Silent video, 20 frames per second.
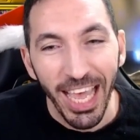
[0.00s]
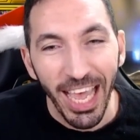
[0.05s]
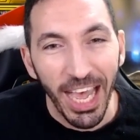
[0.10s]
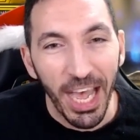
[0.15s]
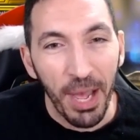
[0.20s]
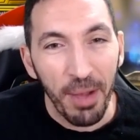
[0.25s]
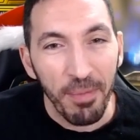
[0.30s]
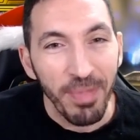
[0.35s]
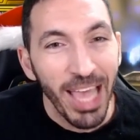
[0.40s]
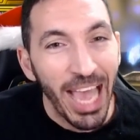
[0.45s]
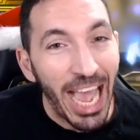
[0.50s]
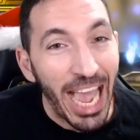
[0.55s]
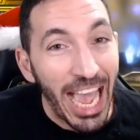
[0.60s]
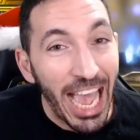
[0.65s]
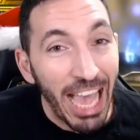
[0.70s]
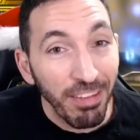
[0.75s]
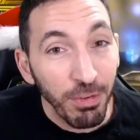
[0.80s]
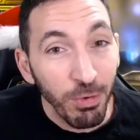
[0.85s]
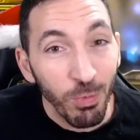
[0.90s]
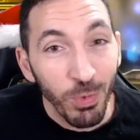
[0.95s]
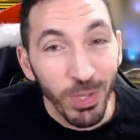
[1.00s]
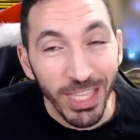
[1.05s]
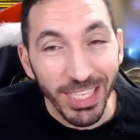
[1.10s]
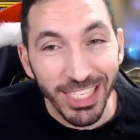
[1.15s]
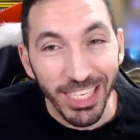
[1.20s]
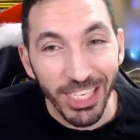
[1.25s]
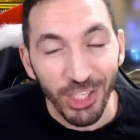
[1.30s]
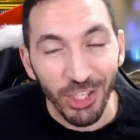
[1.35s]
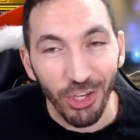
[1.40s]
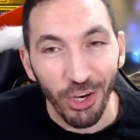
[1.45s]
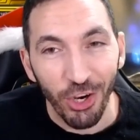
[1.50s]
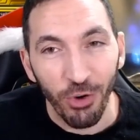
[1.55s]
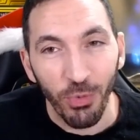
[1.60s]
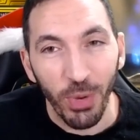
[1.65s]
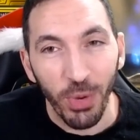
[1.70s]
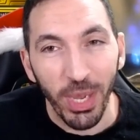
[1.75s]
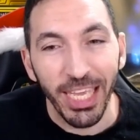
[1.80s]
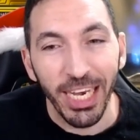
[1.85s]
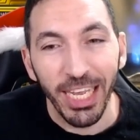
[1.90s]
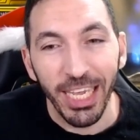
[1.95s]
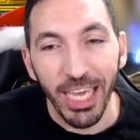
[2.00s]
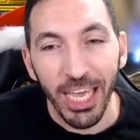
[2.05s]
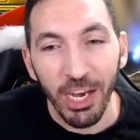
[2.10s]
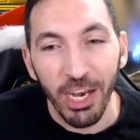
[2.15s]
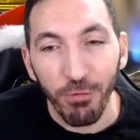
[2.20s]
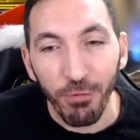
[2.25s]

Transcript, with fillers: Um, I have him with the six star Awakening and